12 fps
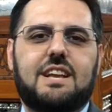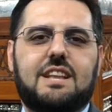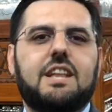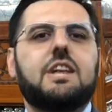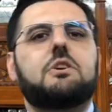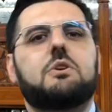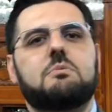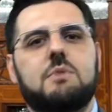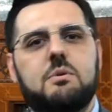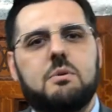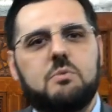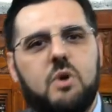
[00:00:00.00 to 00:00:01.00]
Later,
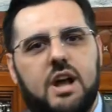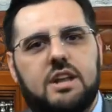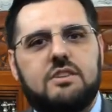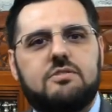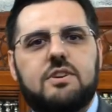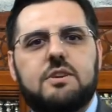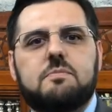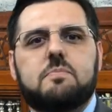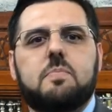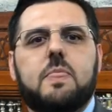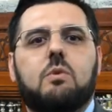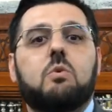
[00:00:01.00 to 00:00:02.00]
Imam Abu Hanifa
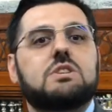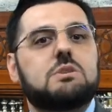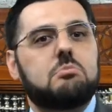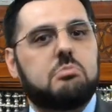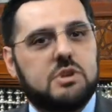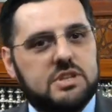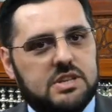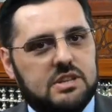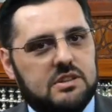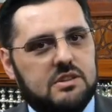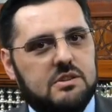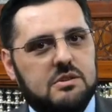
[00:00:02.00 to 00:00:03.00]
was
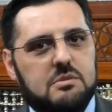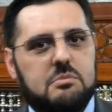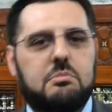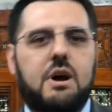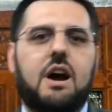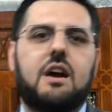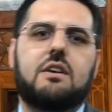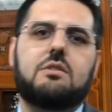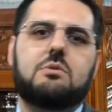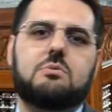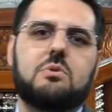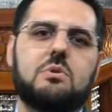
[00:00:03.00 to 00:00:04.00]
imprisoned by
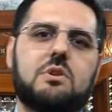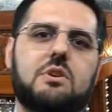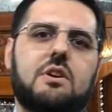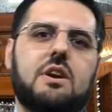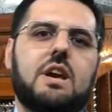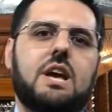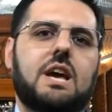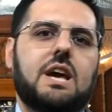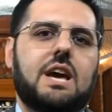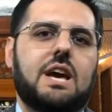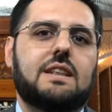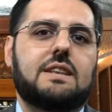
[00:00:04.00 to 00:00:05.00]
the ruler
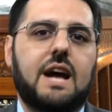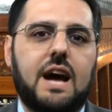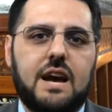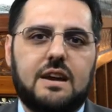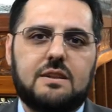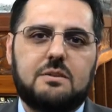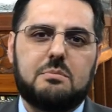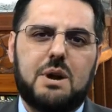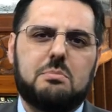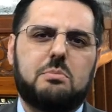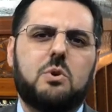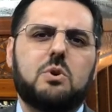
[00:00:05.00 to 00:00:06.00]
and died
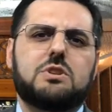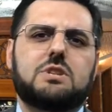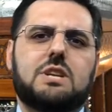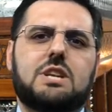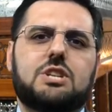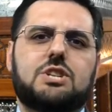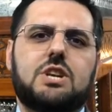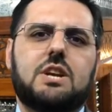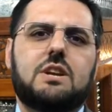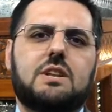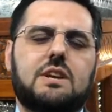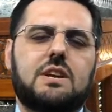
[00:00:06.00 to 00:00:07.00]
by poisoning in
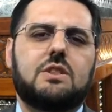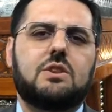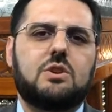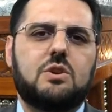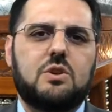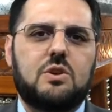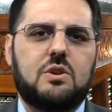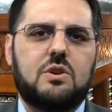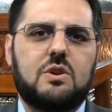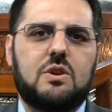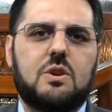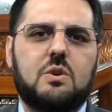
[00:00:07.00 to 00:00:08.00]
jail in the
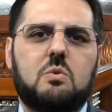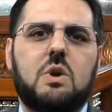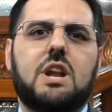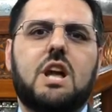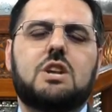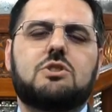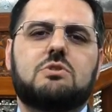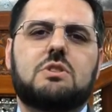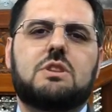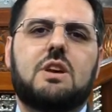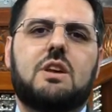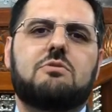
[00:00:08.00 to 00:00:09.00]
year
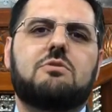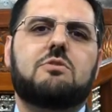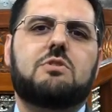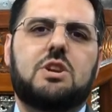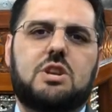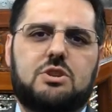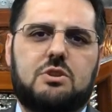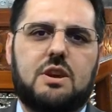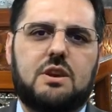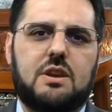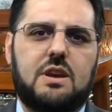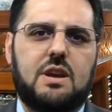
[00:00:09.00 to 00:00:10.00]
150 Hijrah
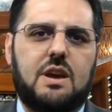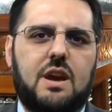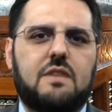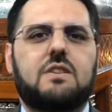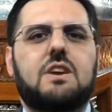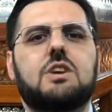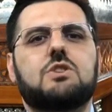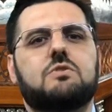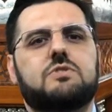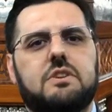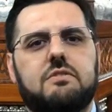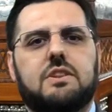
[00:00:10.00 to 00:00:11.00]
at the age
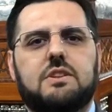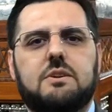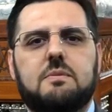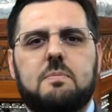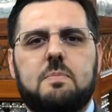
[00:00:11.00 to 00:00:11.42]
of 70.